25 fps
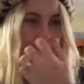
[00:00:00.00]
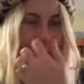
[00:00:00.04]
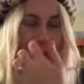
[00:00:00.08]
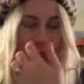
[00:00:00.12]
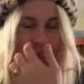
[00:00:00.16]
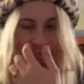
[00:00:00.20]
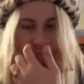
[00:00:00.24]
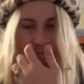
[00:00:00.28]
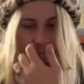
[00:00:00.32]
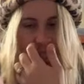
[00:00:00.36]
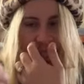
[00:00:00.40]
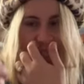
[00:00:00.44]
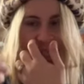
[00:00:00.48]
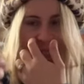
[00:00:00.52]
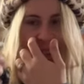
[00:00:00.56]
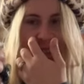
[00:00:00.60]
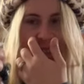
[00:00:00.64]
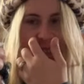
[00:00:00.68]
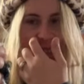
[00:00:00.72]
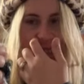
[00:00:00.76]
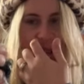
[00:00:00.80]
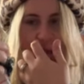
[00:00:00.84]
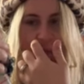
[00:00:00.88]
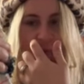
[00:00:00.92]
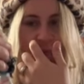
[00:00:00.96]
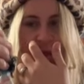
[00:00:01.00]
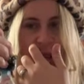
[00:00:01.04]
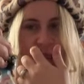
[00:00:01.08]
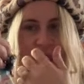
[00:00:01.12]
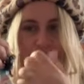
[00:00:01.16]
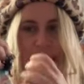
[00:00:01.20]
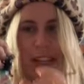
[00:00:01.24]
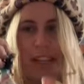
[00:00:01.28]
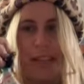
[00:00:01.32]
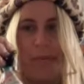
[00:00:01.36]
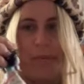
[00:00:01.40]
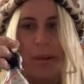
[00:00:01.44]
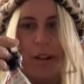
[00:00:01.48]
this is definitely a
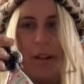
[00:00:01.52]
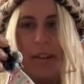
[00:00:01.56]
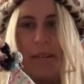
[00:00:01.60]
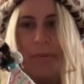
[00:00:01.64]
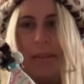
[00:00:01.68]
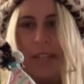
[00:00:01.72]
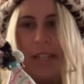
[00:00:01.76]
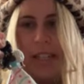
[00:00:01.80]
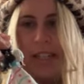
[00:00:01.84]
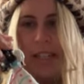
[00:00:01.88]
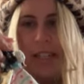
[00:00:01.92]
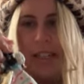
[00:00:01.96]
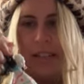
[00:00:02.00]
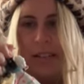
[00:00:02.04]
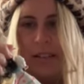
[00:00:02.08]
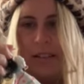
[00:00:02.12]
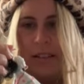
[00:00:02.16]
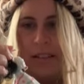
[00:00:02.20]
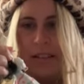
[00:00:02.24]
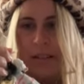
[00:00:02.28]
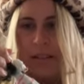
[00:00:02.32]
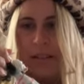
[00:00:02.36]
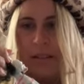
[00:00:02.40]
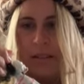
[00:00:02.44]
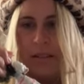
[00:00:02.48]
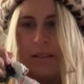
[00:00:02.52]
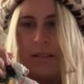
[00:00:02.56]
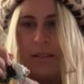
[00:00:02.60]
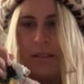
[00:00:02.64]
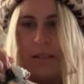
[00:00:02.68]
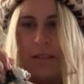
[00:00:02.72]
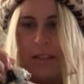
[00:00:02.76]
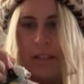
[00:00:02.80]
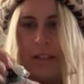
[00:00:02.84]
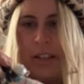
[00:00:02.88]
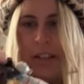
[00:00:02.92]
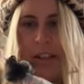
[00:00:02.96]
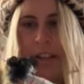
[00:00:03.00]
birthday Barbie.
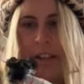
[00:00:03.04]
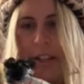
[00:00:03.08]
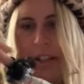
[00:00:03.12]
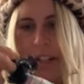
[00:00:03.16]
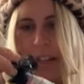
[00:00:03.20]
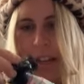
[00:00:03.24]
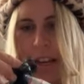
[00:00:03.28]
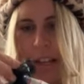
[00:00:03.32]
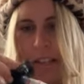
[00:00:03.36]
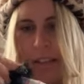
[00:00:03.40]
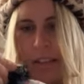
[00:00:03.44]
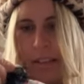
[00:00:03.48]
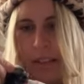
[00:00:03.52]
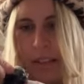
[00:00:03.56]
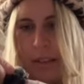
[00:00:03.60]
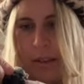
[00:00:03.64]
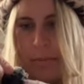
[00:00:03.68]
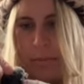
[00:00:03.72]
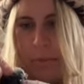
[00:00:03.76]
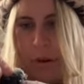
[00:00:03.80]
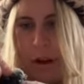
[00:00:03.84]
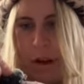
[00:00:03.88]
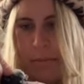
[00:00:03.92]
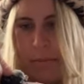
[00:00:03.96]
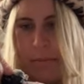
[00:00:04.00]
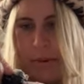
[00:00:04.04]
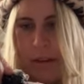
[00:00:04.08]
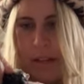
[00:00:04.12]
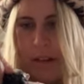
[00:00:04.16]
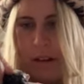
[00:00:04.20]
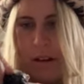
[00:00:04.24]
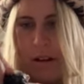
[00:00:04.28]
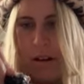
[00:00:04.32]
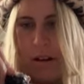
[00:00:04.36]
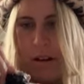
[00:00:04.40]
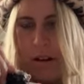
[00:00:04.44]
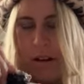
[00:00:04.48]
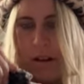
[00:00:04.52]
Her head's like popping
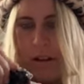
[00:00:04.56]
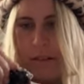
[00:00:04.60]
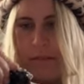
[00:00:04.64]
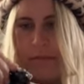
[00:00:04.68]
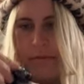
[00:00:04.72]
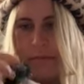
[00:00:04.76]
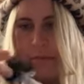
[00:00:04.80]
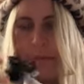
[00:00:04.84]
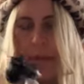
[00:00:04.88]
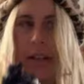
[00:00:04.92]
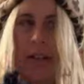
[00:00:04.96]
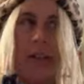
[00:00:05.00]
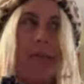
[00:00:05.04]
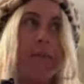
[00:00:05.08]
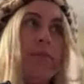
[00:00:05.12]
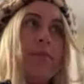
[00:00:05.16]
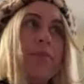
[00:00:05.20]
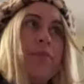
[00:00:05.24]
off, but